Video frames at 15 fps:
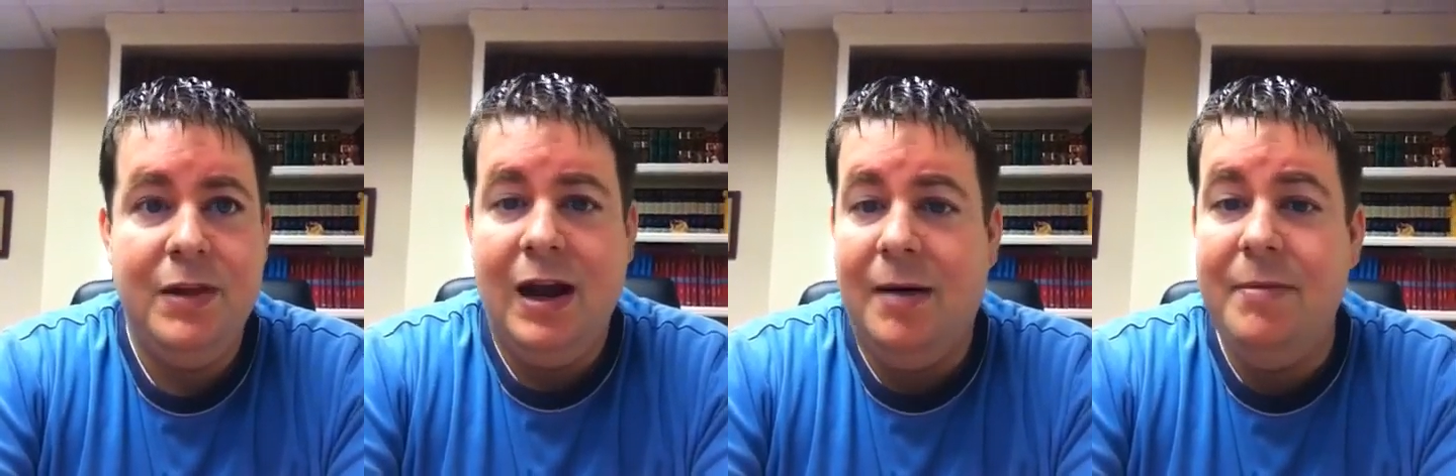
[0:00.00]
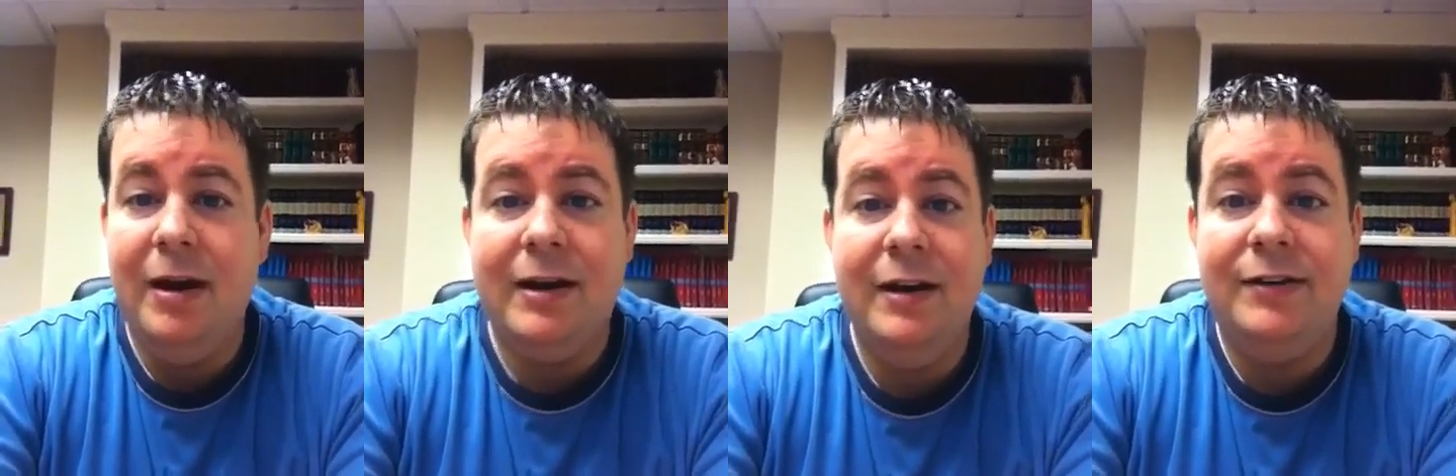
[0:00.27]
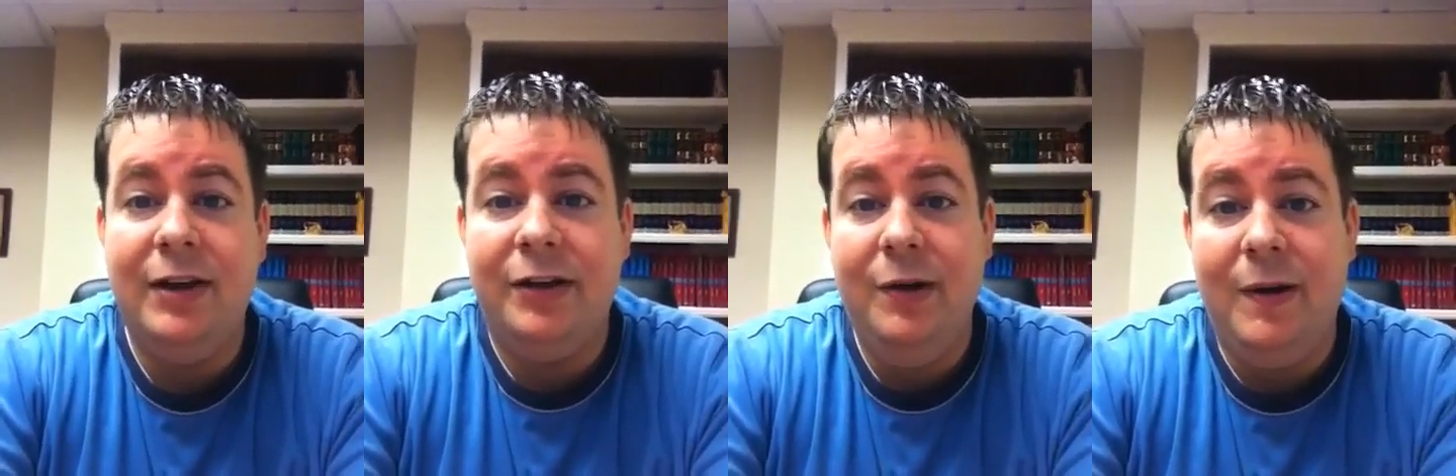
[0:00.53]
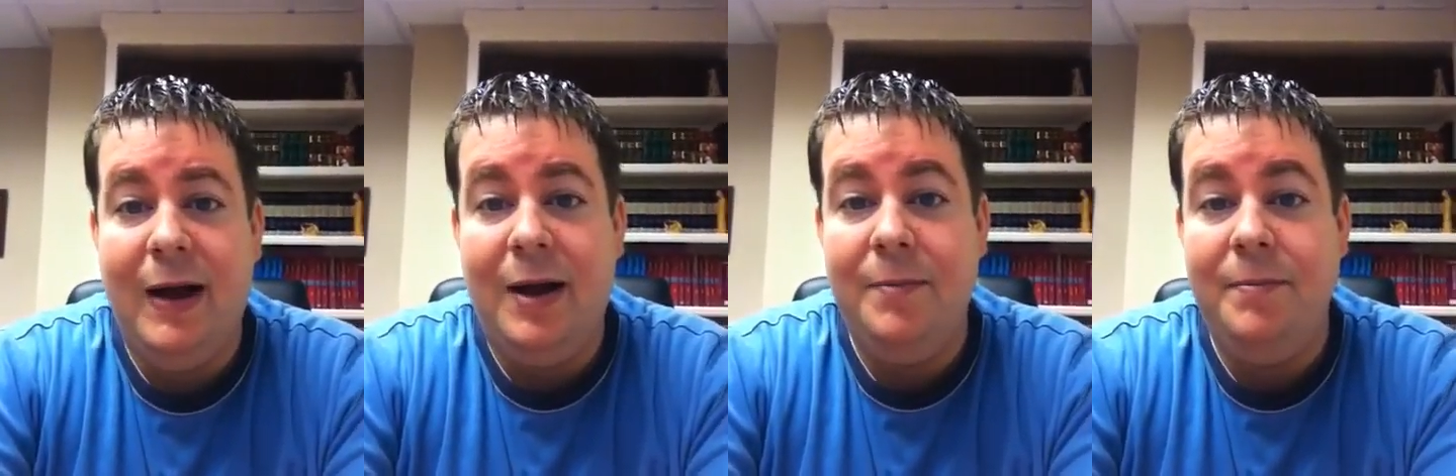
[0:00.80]
I'm not going to tell
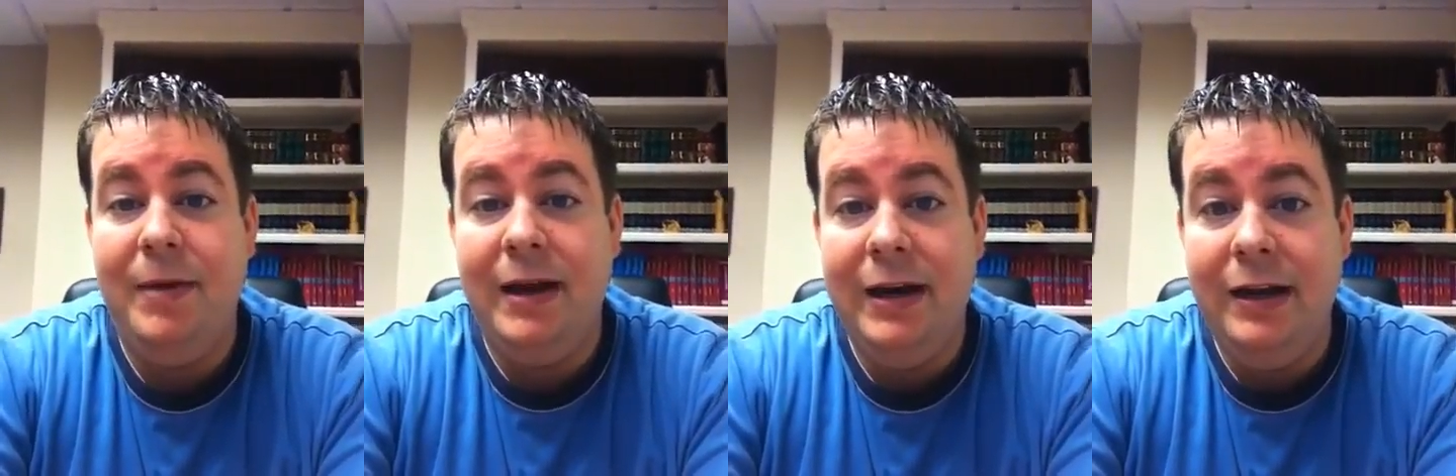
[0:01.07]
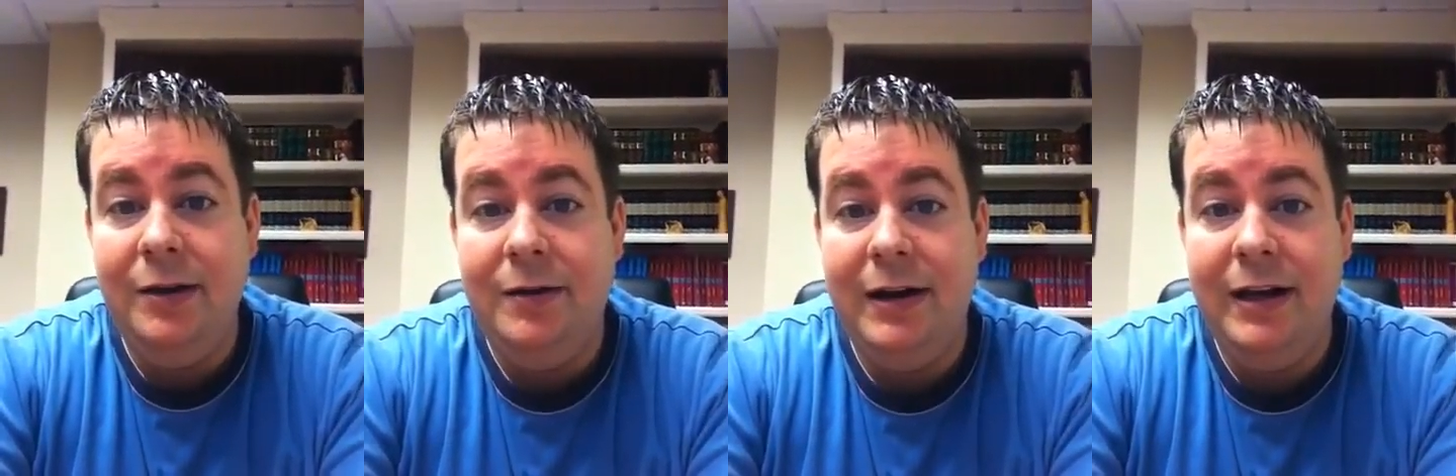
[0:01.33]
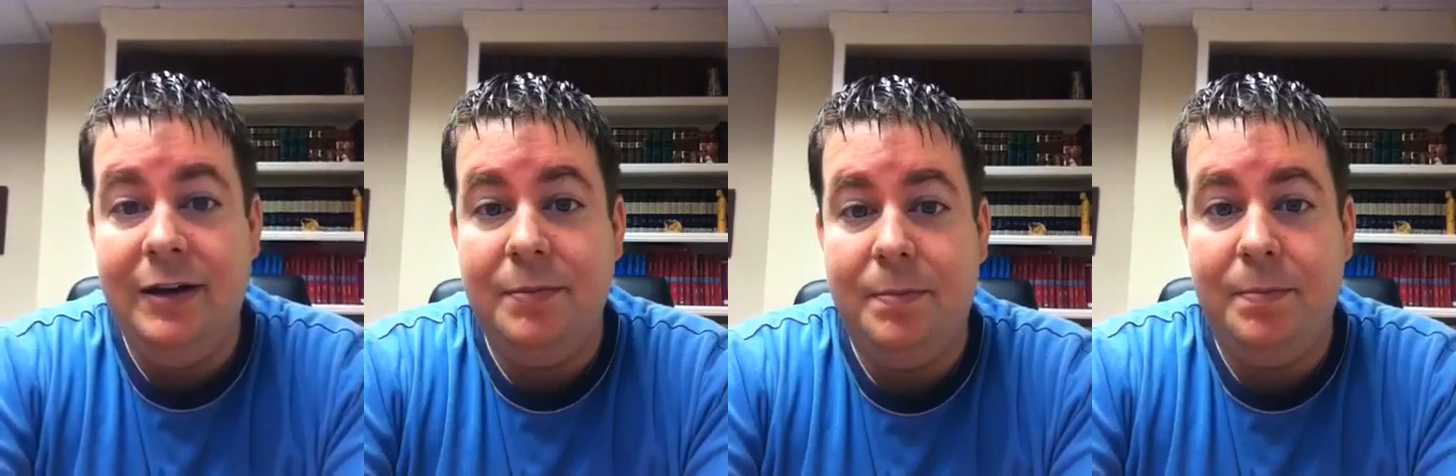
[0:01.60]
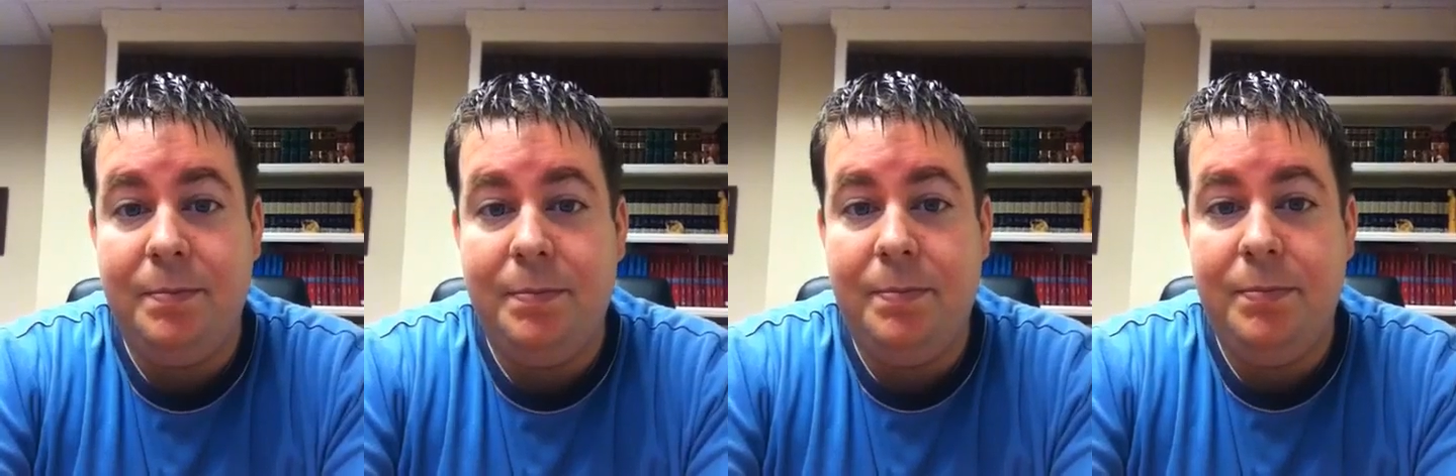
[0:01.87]
you how many you
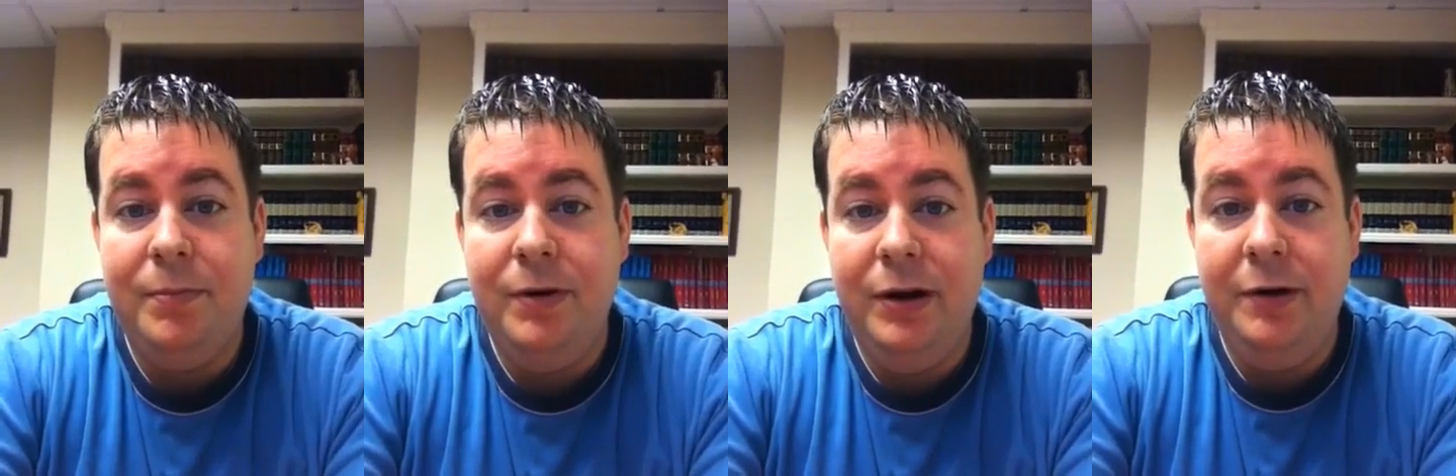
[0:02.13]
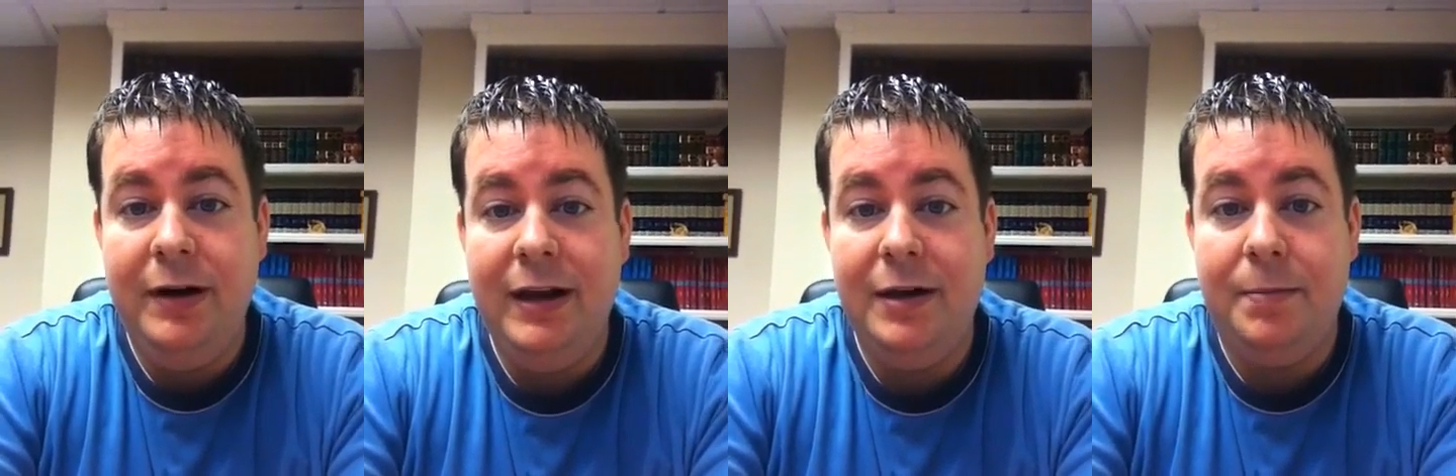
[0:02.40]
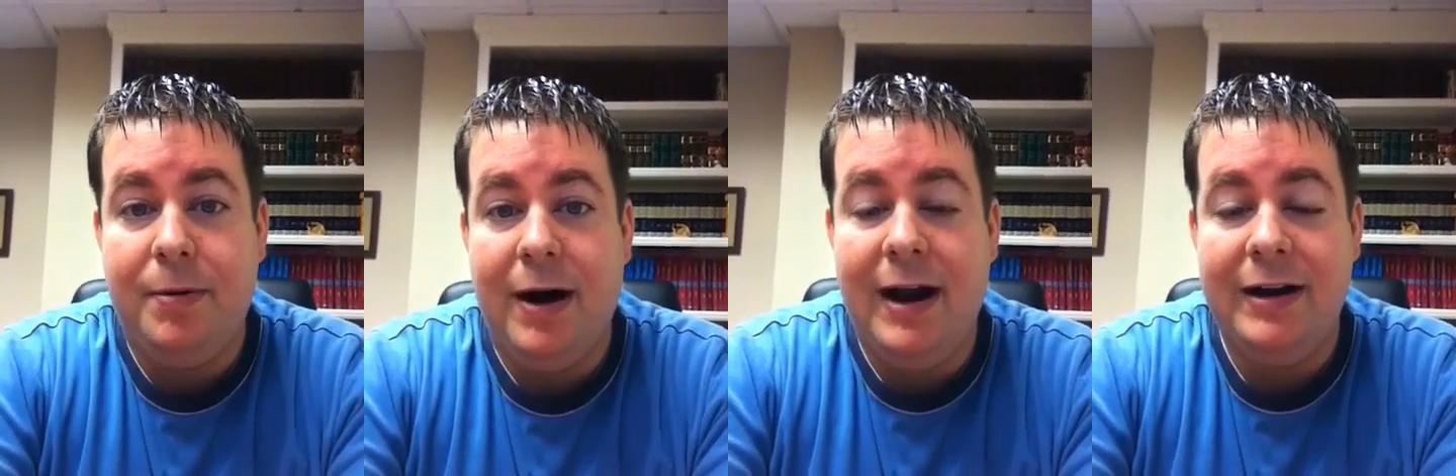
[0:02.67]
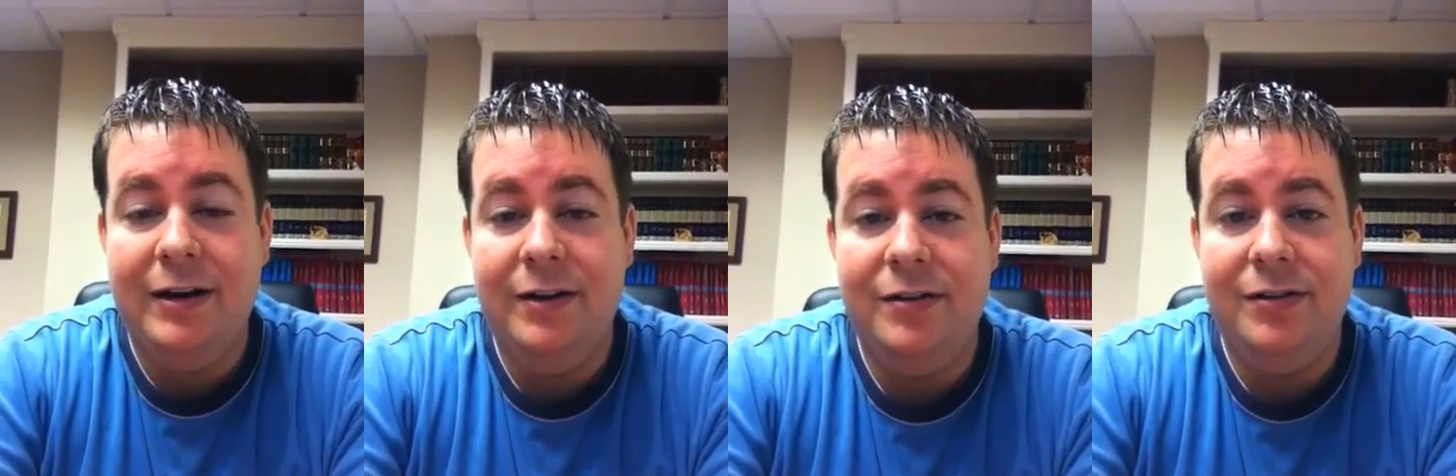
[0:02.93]
need to
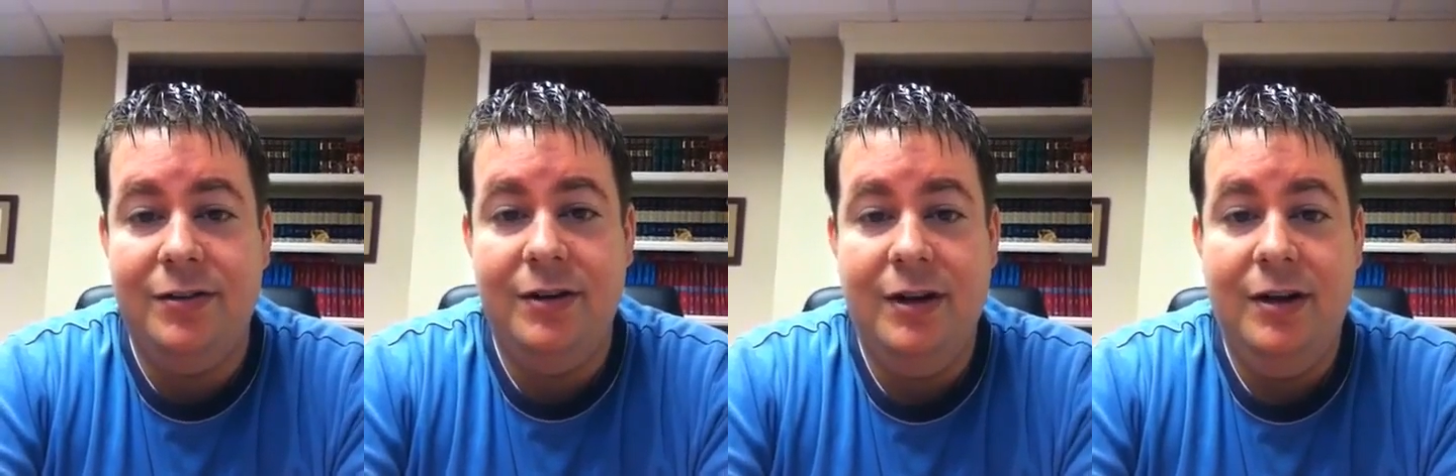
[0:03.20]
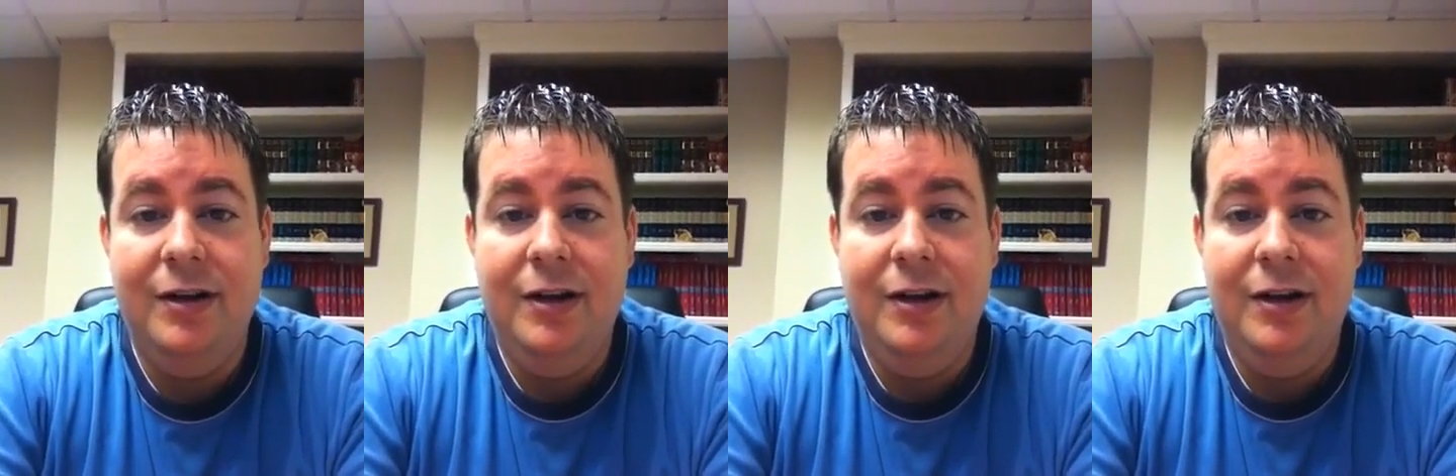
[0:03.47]
practice,